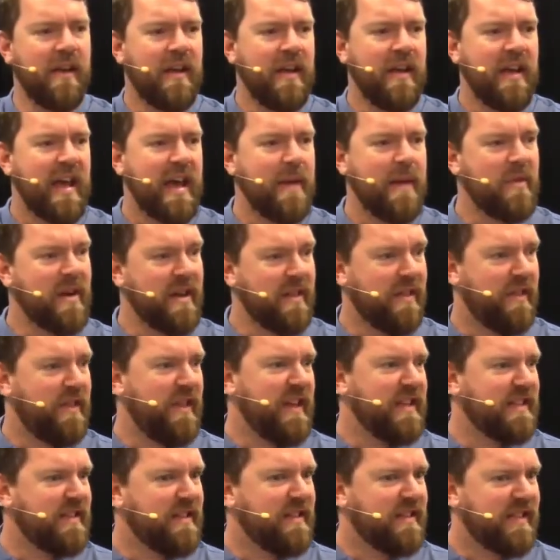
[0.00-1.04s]
And one of the
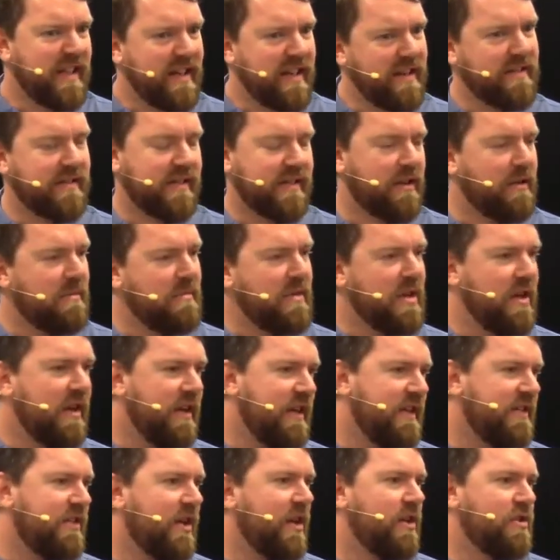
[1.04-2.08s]
things I did, I was a
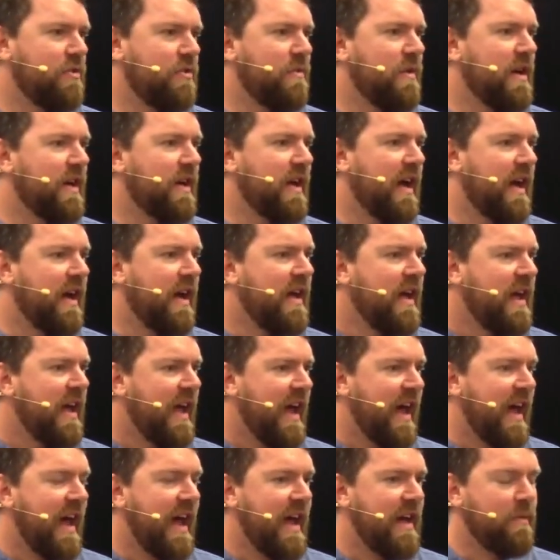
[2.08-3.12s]
community social worker,
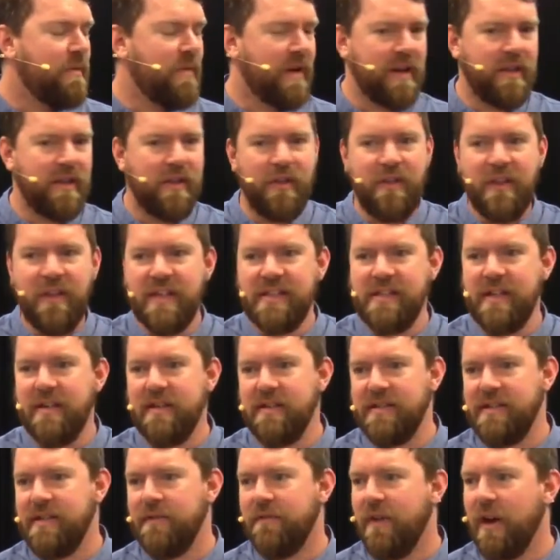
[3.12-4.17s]
and one of the things I
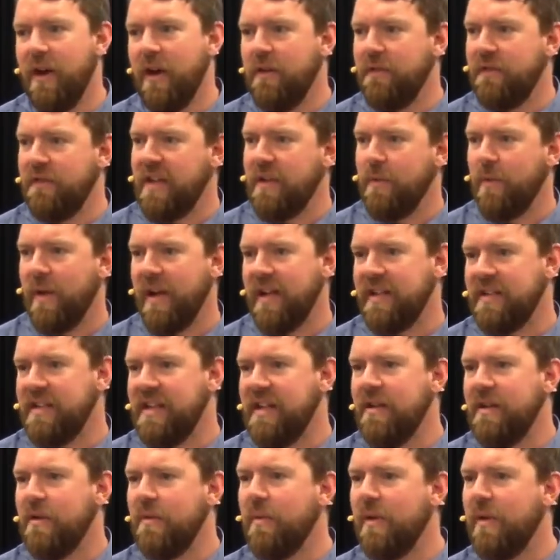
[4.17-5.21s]
was involved in 1
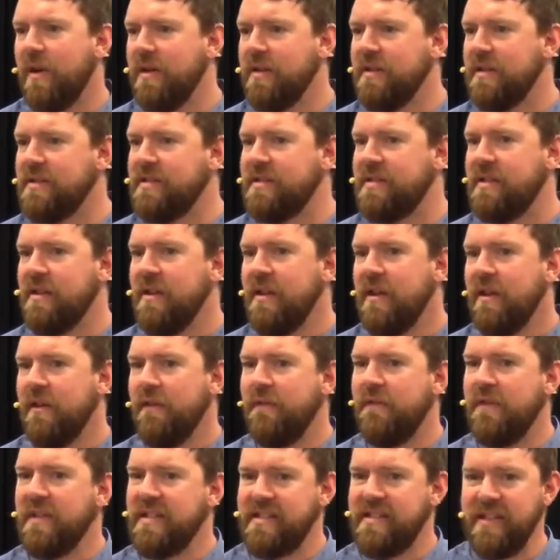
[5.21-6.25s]
year was
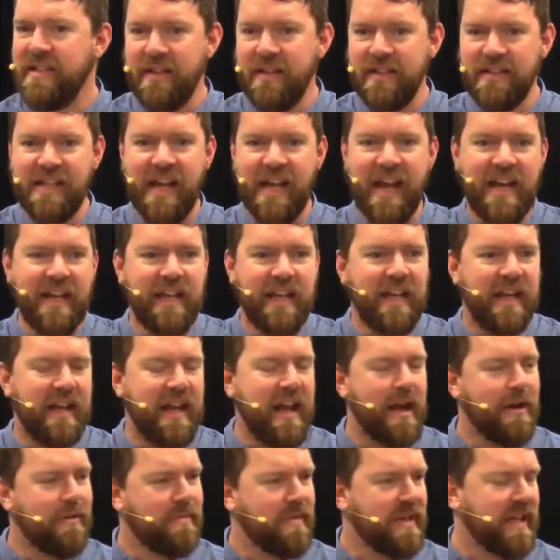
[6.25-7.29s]
facilitating and
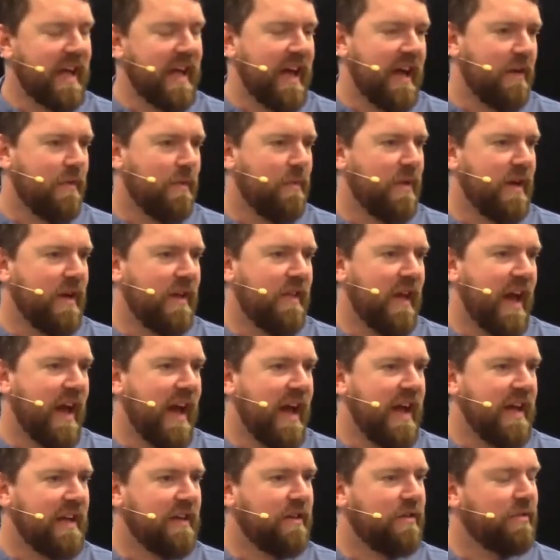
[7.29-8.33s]
helping out with
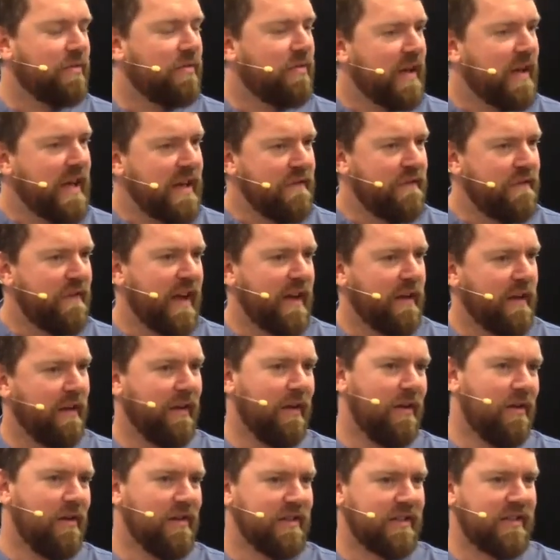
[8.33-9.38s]
a grief and
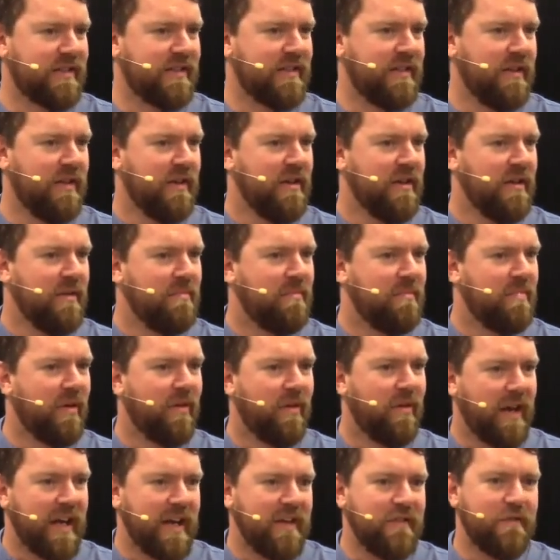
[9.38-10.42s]
loss
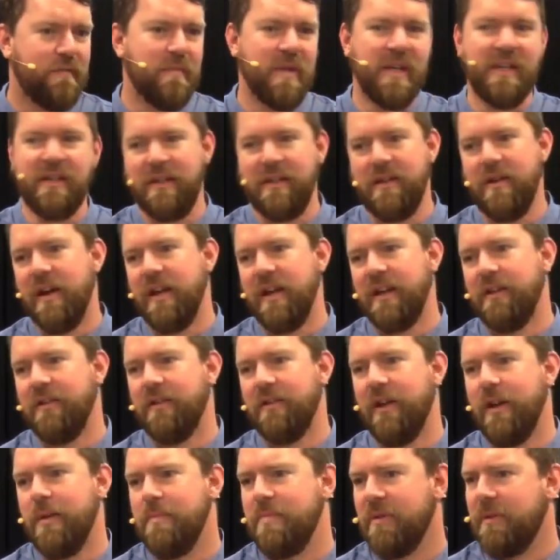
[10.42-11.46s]
bereavement kind of
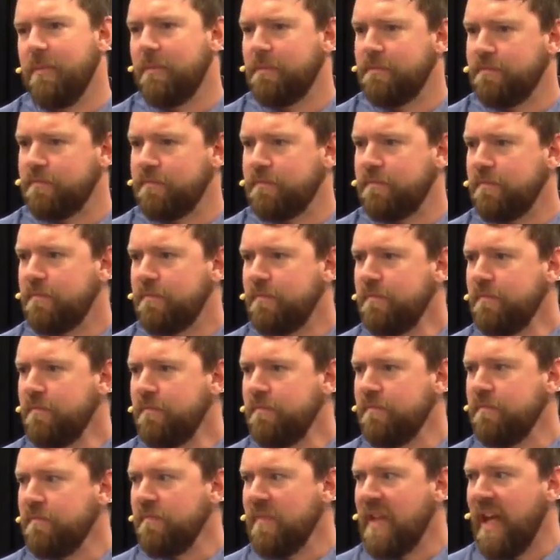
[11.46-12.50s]
group.
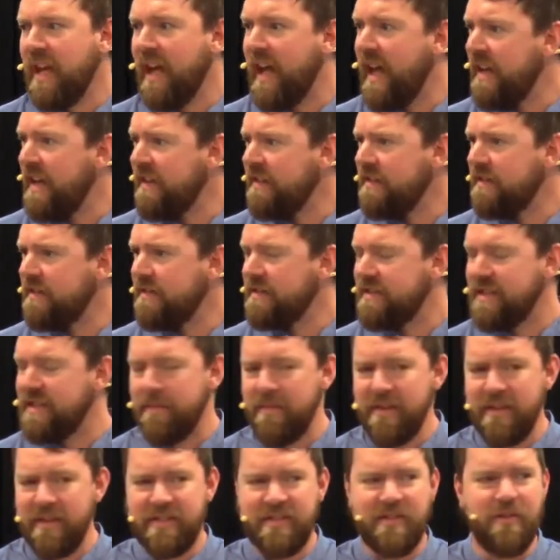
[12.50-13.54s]
And some
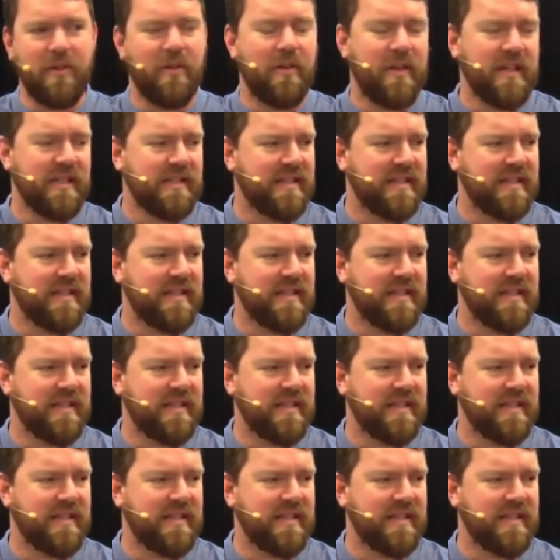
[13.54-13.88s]
of the stories